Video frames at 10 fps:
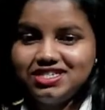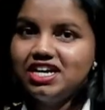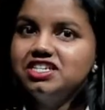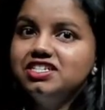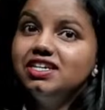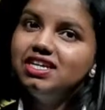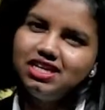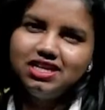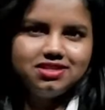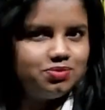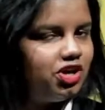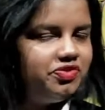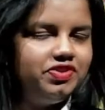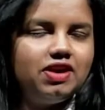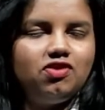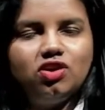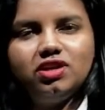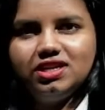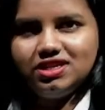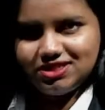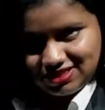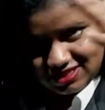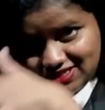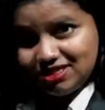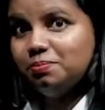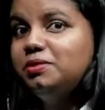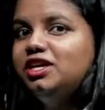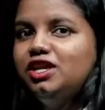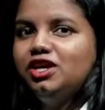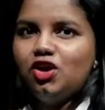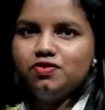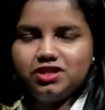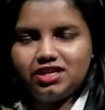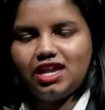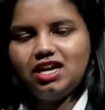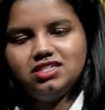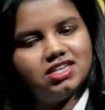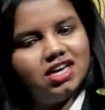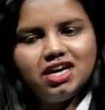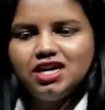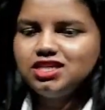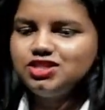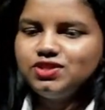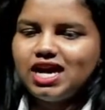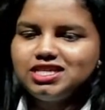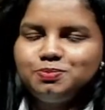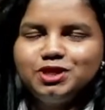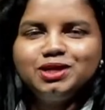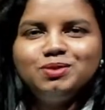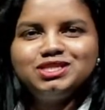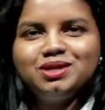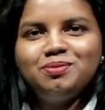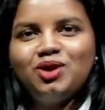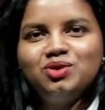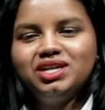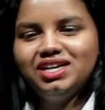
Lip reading: Section E is what we have already discussed in the beginning of the class. So that's pretty much about it.